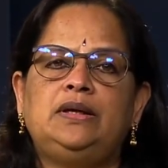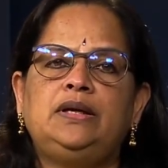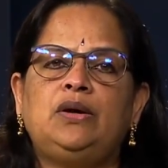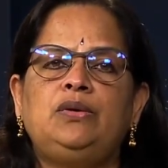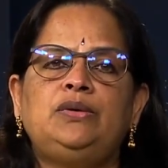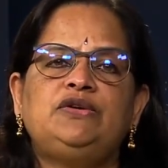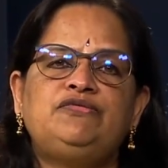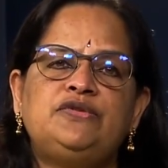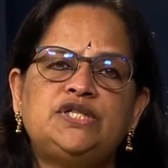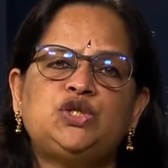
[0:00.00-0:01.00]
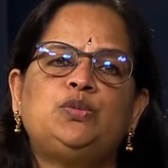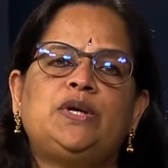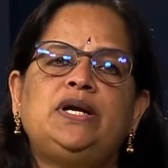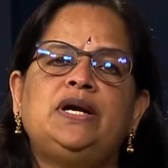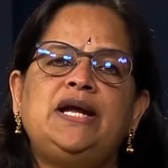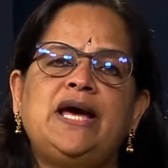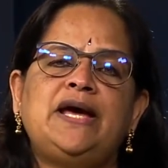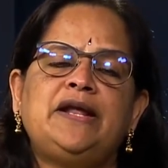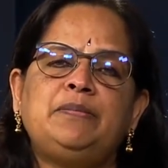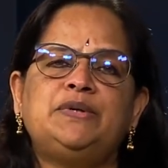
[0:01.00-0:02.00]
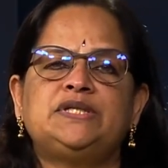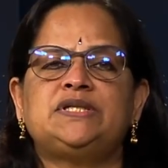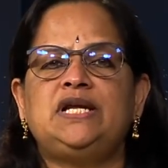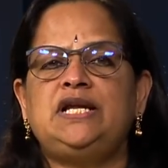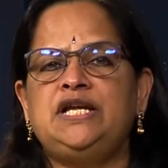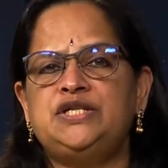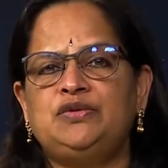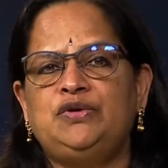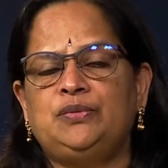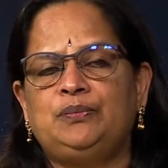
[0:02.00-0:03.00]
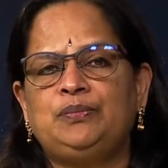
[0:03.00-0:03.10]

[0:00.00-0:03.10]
Now, the first one, direct personal interview.